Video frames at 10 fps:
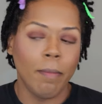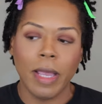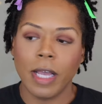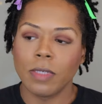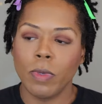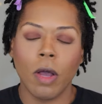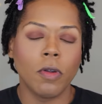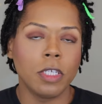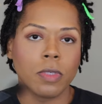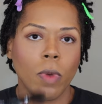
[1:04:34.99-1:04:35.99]
because we
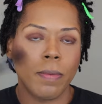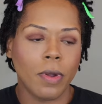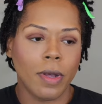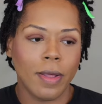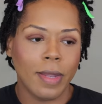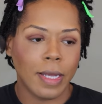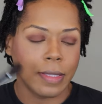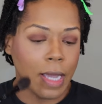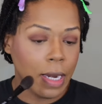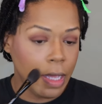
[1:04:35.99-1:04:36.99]
only swept on a
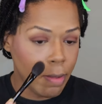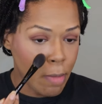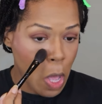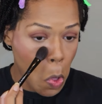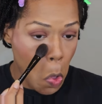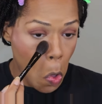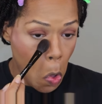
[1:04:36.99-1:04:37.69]
tiny amount.